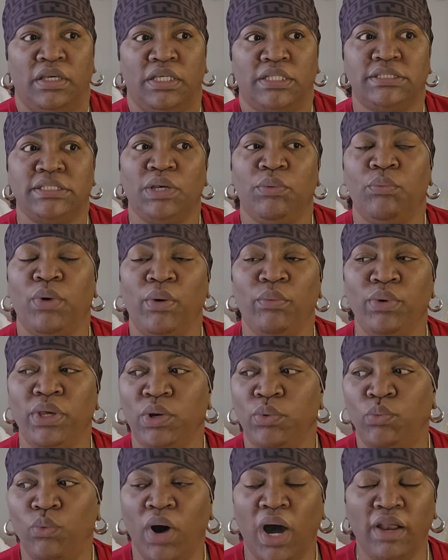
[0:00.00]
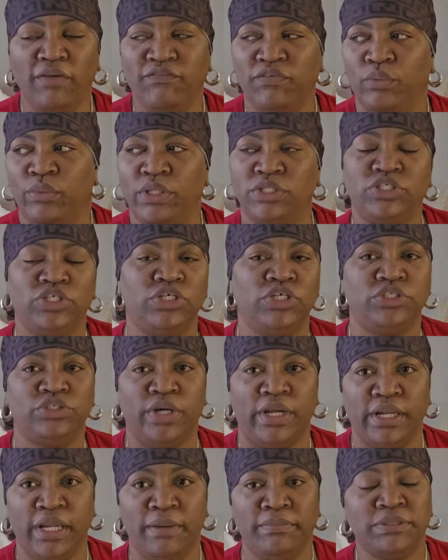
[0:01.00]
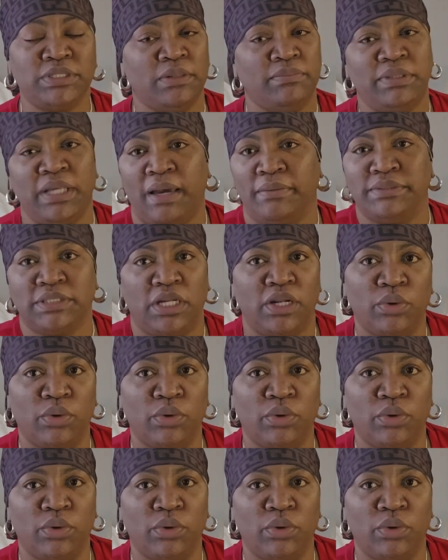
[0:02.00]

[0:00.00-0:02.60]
see, where we want for we children, them sometimes I